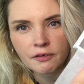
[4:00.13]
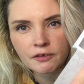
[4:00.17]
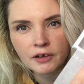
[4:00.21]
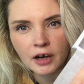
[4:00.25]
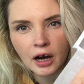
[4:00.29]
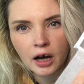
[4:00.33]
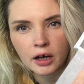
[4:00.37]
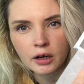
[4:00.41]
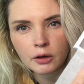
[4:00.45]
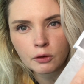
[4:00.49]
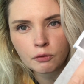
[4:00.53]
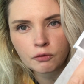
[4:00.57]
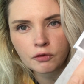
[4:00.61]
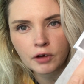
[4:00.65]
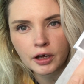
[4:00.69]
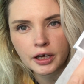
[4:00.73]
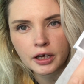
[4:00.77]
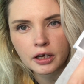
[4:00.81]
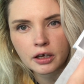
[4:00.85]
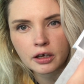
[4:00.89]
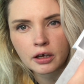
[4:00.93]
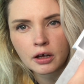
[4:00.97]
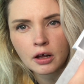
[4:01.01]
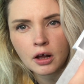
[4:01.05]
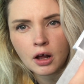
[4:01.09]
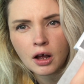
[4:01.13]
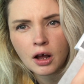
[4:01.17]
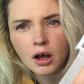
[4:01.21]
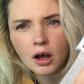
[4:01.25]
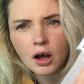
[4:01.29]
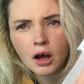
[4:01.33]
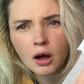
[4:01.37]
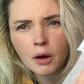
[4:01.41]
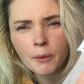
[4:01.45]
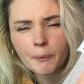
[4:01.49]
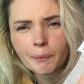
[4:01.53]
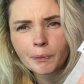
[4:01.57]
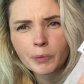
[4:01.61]
kind of like
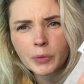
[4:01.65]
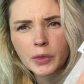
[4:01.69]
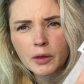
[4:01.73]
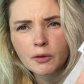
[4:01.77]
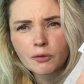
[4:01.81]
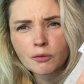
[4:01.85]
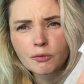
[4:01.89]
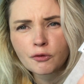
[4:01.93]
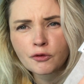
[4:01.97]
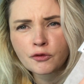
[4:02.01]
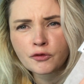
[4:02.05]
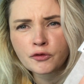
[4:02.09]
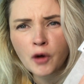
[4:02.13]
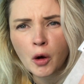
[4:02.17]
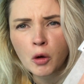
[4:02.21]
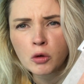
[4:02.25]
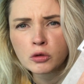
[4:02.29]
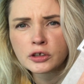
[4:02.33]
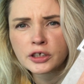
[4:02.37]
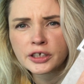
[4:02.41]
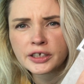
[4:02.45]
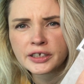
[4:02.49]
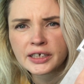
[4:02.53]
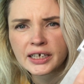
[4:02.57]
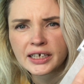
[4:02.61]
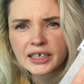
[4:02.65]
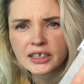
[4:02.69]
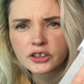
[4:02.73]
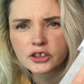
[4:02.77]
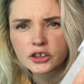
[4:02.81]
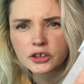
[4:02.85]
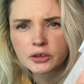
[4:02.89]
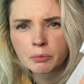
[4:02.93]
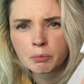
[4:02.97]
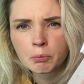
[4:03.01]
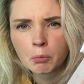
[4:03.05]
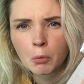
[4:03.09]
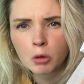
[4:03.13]
folded it
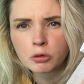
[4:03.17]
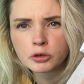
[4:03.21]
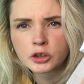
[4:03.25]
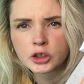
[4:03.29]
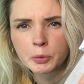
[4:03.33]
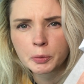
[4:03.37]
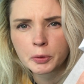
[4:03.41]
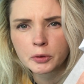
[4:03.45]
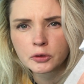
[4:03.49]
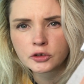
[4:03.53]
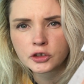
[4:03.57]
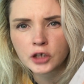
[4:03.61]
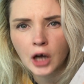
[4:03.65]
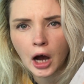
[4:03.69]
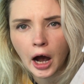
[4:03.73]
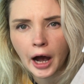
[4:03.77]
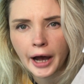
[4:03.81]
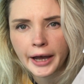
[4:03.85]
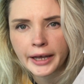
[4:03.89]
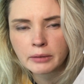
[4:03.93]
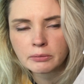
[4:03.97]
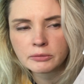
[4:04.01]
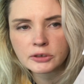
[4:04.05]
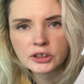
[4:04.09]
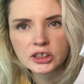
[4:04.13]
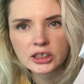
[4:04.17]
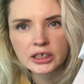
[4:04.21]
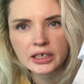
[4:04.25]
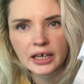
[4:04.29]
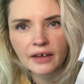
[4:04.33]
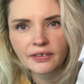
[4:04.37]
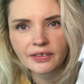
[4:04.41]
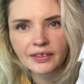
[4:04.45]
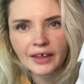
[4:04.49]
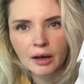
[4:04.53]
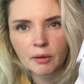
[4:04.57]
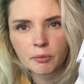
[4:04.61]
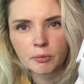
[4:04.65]
multiple times to get
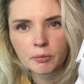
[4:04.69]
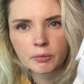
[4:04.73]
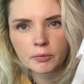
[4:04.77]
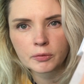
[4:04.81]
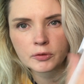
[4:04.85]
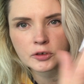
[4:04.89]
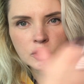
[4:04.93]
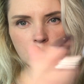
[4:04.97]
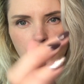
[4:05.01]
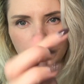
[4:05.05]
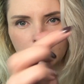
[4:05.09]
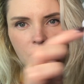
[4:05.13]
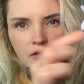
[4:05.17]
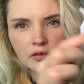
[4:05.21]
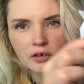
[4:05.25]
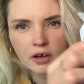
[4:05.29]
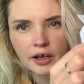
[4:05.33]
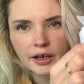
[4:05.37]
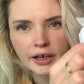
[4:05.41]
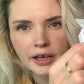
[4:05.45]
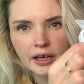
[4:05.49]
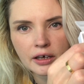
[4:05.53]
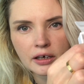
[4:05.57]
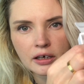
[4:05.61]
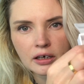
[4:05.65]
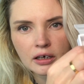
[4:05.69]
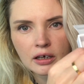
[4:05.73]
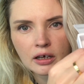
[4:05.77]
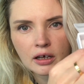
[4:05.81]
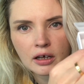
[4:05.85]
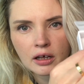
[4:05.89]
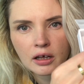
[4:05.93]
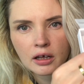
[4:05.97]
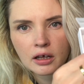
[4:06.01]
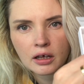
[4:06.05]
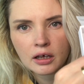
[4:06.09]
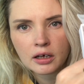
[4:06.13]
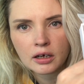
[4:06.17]
that sort of like,
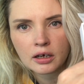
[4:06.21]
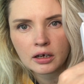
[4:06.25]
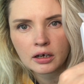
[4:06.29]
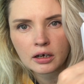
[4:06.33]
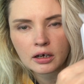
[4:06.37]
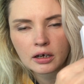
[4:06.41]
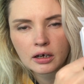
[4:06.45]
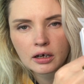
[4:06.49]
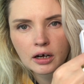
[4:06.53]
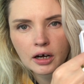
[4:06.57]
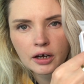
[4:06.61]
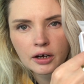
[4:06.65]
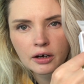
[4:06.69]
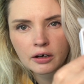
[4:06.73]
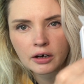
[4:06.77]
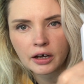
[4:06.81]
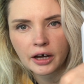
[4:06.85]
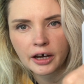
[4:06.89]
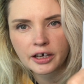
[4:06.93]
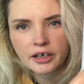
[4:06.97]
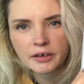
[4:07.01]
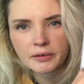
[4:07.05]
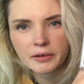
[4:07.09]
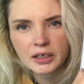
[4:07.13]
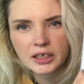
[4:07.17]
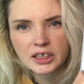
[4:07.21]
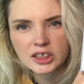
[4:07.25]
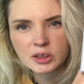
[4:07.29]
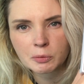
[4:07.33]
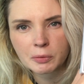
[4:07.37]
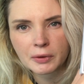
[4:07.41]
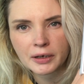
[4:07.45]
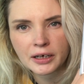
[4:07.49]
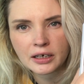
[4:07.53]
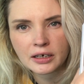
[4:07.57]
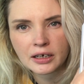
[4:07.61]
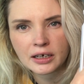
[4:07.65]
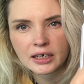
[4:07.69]
I don't know how you would
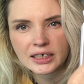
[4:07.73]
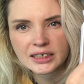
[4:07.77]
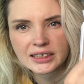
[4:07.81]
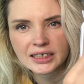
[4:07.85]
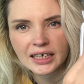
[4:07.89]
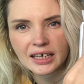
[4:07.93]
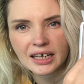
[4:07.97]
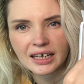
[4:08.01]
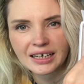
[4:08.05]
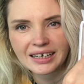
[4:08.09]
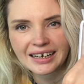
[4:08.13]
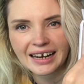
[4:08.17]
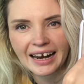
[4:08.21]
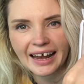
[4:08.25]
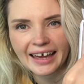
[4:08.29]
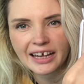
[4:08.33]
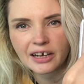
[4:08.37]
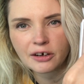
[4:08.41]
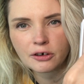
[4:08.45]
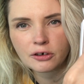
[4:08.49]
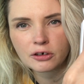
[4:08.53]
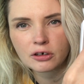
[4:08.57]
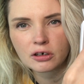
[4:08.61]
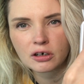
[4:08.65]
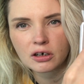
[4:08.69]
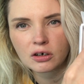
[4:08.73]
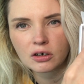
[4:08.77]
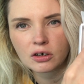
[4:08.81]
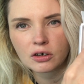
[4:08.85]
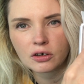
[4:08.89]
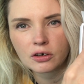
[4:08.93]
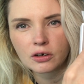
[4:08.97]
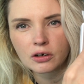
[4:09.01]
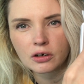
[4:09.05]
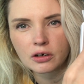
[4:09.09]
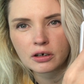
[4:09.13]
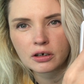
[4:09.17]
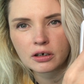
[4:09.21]
explain it. It's like a layered
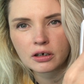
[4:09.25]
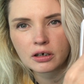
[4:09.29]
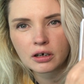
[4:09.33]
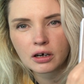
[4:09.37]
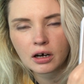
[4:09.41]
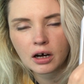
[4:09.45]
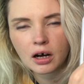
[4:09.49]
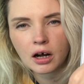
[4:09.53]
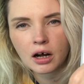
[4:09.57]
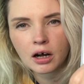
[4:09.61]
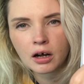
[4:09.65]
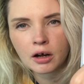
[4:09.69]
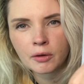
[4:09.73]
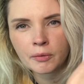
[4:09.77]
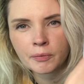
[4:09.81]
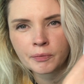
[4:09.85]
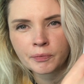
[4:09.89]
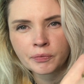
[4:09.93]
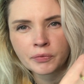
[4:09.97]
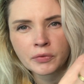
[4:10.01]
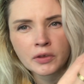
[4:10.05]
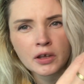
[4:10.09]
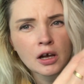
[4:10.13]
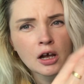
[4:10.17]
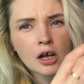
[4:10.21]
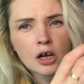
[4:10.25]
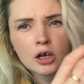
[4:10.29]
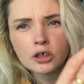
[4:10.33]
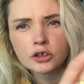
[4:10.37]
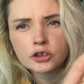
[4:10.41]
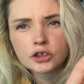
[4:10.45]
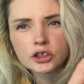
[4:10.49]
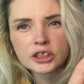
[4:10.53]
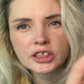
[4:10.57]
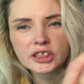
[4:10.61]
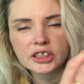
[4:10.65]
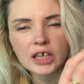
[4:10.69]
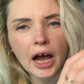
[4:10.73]
look.
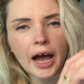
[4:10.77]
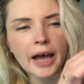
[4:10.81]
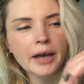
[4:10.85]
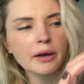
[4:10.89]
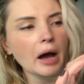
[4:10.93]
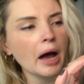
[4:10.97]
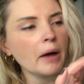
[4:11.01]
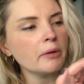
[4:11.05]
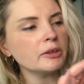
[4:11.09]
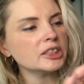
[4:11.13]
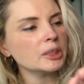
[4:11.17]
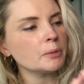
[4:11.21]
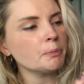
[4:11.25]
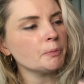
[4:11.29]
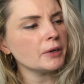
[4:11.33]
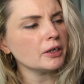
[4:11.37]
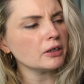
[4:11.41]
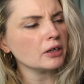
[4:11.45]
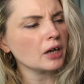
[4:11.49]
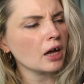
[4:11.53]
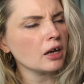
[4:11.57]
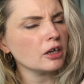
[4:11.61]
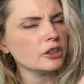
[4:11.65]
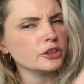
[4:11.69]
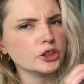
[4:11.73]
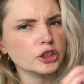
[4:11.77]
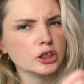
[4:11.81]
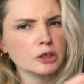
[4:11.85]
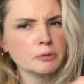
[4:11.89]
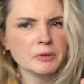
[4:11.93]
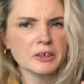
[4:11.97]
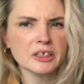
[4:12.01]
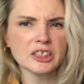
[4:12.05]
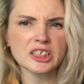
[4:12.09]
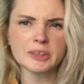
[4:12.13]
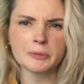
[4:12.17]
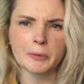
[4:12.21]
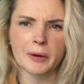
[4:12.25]
I was a bit kind of
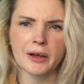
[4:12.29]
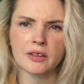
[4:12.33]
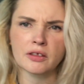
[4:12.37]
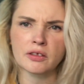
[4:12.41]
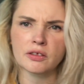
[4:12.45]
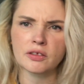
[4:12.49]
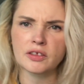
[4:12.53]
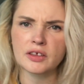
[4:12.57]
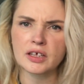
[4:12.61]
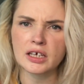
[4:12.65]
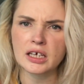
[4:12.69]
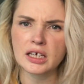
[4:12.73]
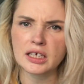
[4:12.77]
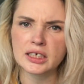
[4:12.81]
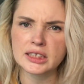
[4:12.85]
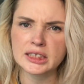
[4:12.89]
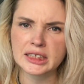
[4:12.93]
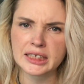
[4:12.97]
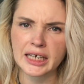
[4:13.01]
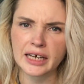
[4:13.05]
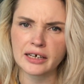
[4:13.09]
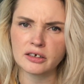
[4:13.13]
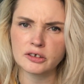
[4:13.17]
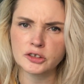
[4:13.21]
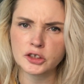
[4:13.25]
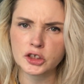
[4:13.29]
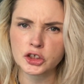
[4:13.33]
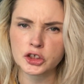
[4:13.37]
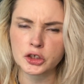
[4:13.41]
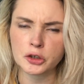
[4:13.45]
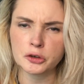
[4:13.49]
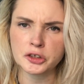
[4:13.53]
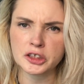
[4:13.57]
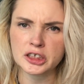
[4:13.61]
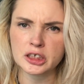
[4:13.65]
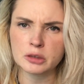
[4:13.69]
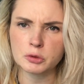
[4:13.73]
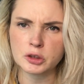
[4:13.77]
dubious when the sales
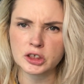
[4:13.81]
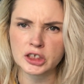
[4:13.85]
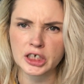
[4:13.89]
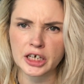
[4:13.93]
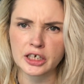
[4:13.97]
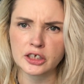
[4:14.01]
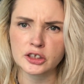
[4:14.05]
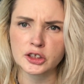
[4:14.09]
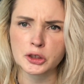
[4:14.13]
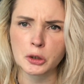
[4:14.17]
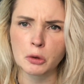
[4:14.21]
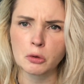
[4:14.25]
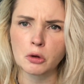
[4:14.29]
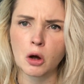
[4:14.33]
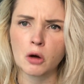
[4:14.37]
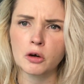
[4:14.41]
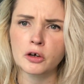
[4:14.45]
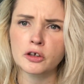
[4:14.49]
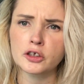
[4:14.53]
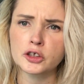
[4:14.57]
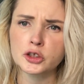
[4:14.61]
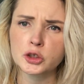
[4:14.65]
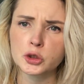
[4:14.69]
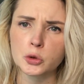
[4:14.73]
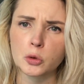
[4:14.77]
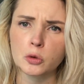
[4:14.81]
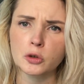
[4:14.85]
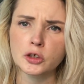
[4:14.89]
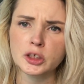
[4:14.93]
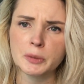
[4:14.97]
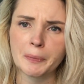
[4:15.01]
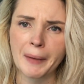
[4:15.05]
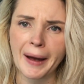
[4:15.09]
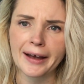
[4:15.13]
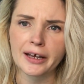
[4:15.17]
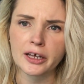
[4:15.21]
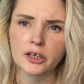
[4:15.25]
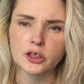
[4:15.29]
associate was taking so long in the store to
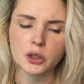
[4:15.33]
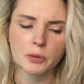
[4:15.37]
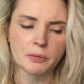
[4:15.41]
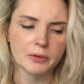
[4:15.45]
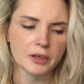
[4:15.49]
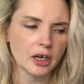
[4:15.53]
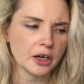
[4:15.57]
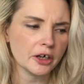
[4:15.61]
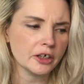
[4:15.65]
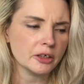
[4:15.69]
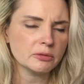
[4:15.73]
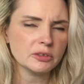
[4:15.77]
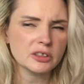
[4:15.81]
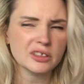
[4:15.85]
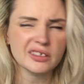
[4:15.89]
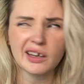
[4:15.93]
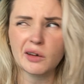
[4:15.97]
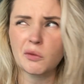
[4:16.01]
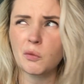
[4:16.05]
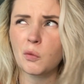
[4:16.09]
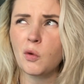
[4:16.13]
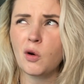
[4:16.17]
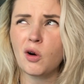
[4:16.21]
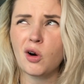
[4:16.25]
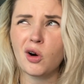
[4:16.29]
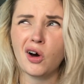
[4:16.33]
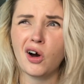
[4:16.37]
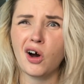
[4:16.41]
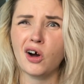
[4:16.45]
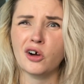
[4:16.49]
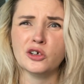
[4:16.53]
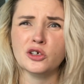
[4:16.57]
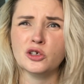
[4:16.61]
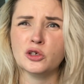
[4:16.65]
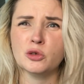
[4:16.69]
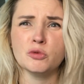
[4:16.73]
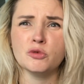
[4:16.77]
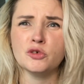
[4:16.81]
package up the items. I was like, what are
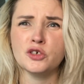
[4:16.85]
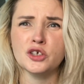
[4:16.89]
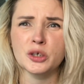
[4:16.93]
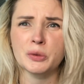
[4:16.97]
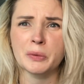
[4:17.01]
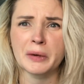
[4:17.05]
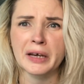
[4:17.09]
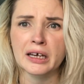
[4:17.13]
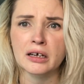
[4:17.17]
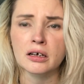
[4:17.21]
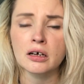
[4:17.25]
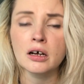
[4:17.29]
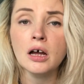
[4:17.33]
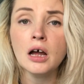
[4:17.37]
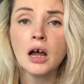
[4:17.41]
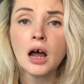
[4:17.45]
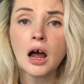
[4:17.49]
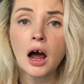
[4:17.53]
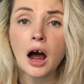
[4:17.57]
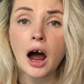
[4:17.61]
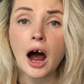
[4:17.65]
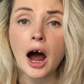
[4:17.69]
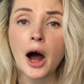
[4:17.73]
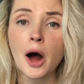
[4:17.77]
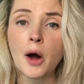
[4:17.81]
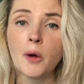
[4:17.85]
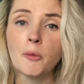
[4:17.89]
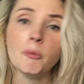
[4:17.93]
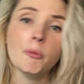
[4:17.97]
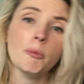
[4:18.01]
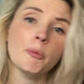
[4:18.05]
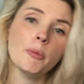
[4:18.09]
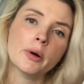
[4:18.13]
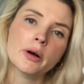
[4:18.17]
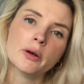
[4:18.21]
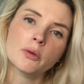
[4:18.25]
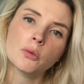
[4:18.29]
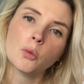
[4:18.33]
you doing?
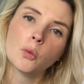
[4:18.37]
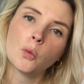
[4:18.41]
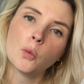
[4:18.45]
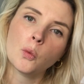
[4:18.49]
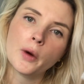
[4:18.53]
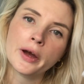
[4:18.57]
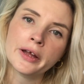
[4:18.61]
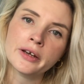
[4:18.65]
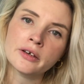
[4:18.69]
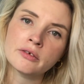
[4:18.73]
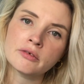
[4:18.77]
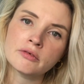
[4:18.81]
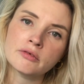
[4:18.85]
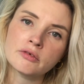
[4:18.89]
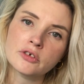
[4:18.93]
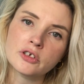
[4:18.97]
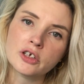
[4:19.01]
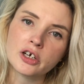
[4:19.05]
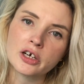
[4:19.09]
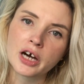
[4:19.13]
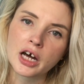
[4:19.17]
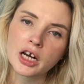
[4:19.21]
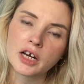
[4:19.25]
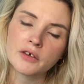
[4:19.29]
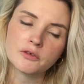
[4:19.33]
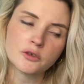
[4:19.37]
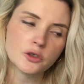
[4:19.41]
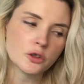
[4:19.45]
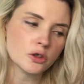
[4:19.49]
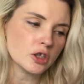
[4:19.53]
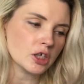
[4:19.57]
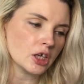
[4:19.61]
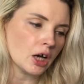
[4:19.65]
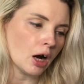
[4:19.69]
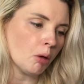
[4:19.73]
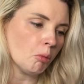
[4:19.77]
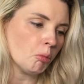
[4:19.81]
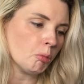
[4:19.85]
But when you kind of do
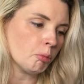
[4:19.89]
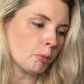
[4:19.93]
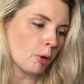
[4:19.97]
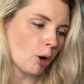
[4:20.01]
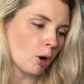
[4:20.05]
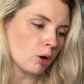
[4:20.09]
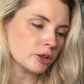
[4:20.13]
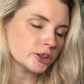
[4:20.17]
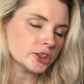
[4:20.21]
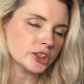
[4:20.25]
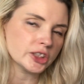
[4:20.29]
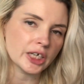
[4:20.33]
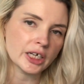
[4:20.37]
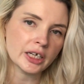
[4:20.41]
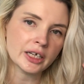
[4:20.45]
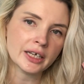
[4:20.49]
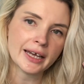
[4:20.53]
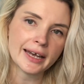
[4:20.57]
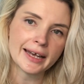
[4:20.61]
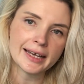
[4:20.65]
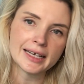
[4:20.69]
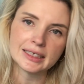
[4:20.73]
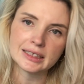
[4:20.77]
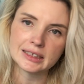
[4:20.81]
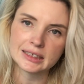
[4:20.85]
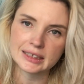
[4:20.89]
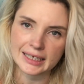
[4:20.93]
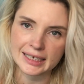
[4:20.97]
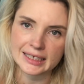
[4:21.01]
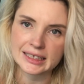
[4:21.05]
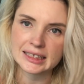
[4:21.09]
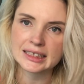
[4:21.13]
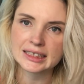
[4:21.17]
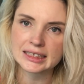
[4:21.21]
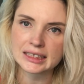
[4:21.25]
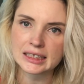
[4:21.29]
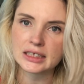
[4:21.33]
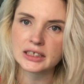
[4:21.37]
the unboxing, it
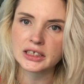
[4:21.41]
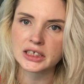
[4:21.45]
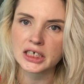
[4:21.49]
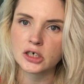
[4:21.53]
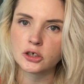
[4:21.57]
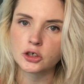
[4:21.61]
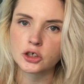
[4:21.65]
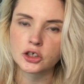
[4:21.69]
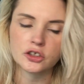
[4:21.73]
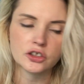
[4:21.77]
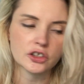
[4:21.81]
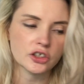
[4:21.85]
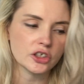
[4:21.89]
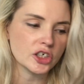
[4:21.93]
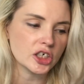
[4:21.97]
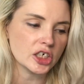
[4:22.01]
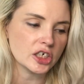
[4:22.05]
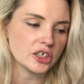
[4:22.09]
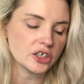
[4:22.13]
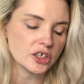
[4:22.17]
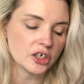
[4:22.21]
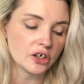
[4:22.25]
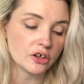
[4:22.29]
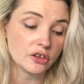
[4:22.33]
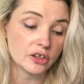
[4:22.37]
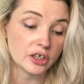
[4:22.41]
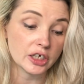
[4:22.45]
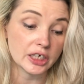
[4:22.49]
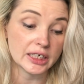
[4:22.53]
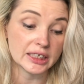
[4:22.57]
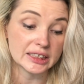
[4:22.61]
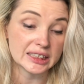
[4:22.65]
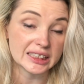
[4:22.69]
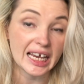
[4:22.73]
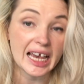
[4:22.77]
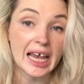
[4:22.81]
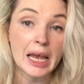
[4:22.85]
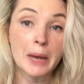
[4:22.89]
is the attention to detail that
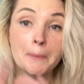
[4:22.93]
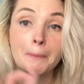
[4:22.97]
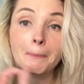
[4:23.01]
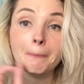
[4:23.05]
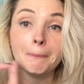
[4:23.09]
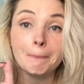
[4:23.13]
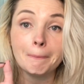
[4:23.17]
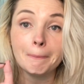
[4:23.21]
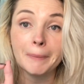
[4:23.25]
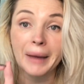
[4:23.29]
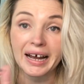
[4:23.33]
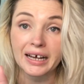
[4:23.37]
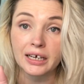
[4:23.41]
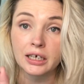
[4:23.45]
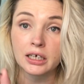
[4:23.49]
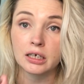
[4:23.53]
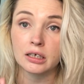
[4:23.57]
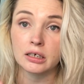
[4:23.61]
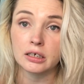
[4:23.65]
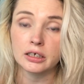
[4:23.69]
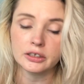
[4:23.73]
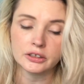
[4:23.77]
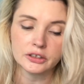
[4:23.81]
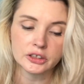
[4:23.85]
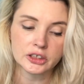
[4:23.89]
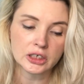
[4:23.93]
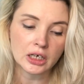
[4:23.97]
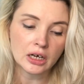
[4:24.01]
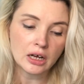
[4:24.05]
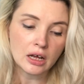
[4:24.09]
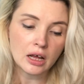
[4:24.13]
is immaculate.